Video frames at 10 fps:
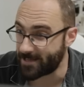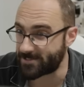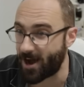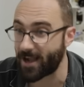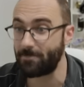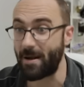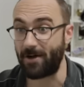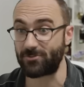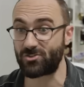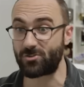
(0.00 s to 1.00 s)
Talk
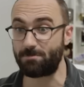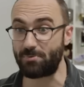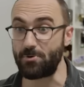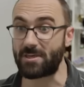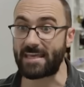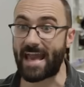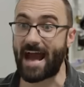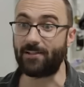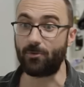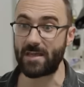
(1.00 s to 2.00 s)
about spooky
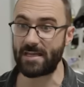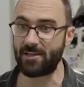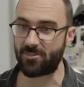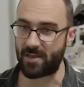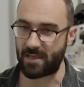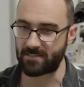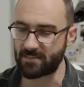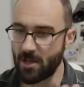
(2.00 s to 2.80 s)
Halloween things.